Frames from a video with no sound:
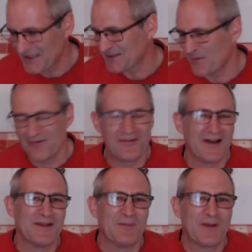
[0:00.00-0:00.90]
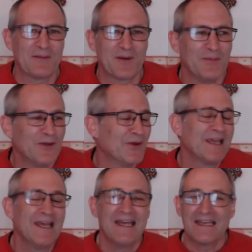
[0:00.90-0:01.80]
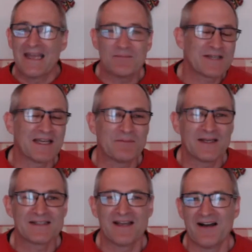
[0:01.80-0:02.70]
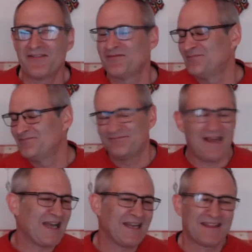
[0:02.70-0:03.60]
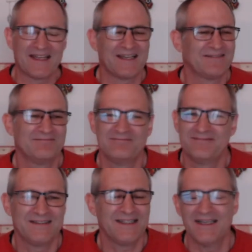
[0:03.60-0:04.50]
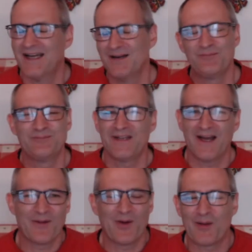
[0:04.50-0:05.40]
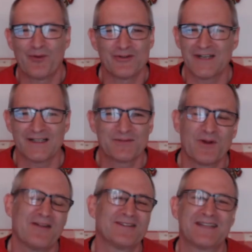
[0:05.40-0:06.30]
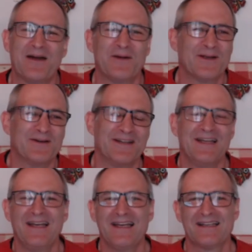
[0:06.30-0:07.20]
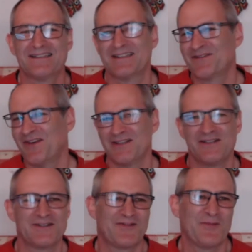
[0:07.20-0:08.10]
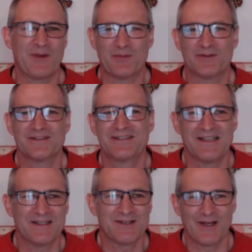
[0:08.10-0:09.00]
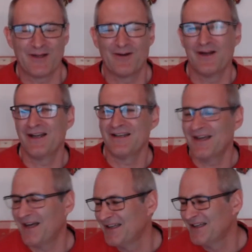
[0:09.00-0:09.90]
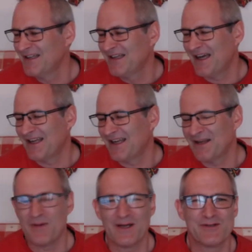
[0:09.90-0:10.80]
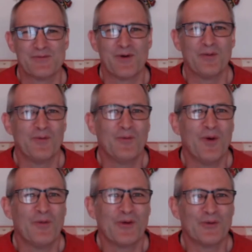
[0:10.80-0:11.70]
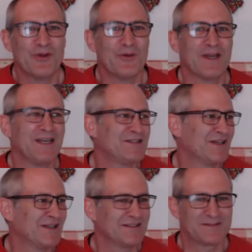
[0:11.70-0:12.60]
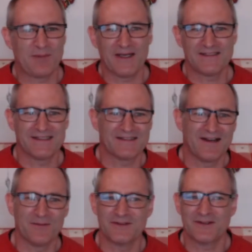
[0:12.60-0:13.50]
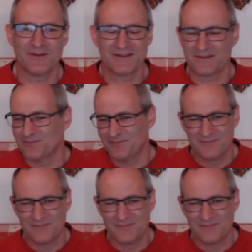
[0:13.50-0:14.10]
bit of fun that people have been doing. Keep sending me stuff, anything, DIY projects, whatever's going on, because it's fun just for people to see each other and imagine what we're all doing in each other's spaces. I was doing some